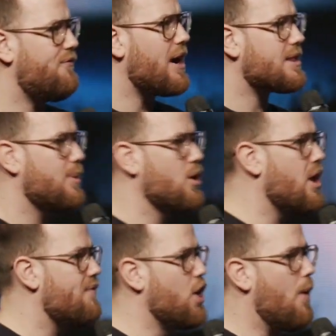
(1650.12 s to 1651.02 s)
the fact that we
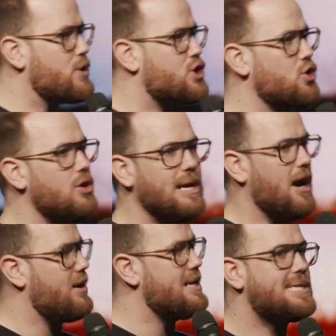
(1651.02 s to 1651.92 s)
all have an
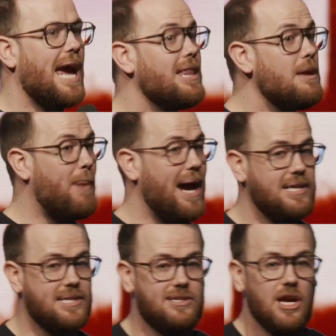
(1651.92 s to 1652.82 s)
opportunity on a daily
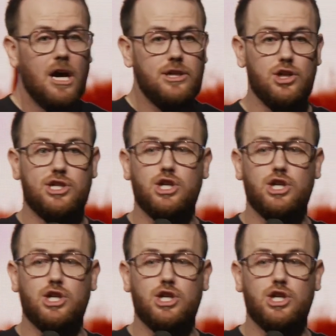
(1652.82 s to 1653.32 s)
basis to